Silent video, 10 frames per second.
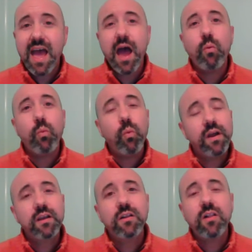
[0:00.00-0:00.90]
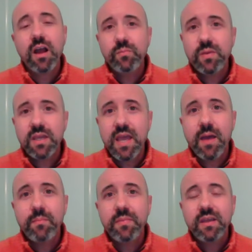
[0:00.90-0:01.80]
at 1 o'clock
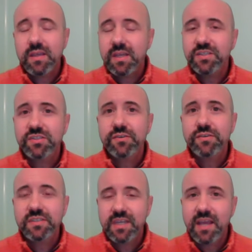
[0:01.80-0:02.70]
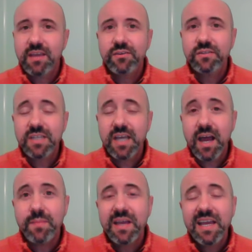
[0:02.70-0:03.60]
p.m. Eastern Standard
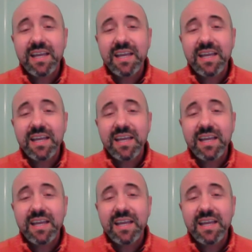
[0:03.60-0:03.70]
Time.